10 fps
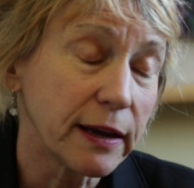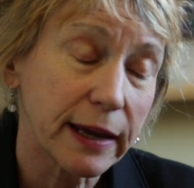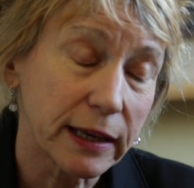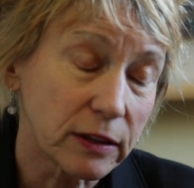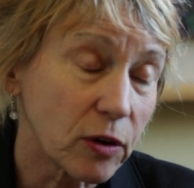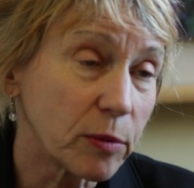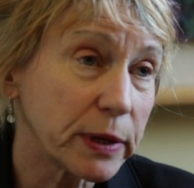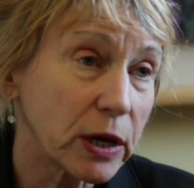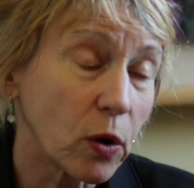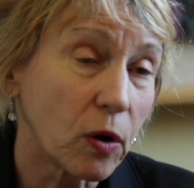And lo and
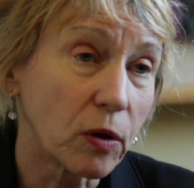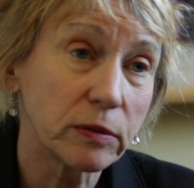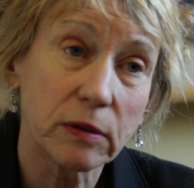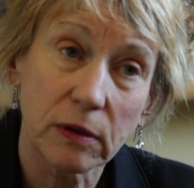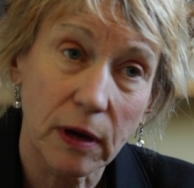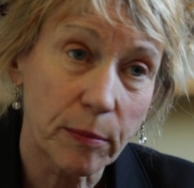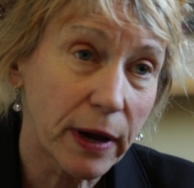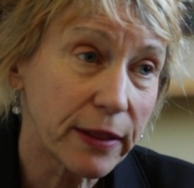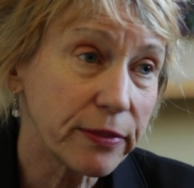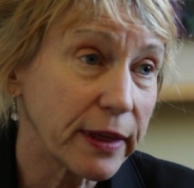behold, a
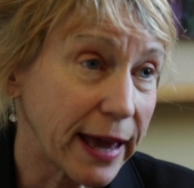month